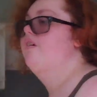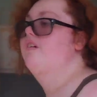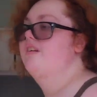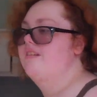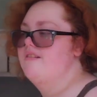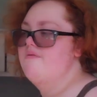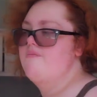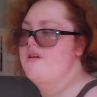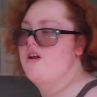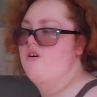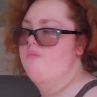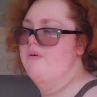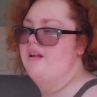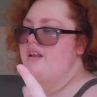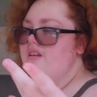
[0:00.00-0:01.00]
Well, it's a
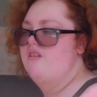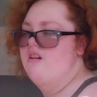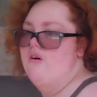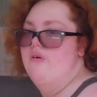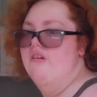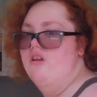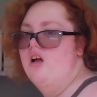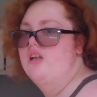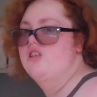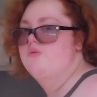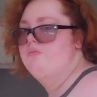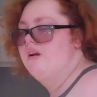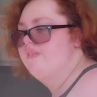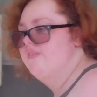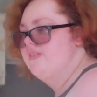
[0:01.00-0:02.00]
meal, but you know, a
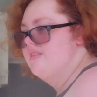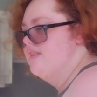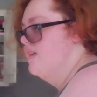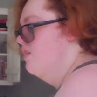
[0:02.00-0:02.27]
lunch, breakfast,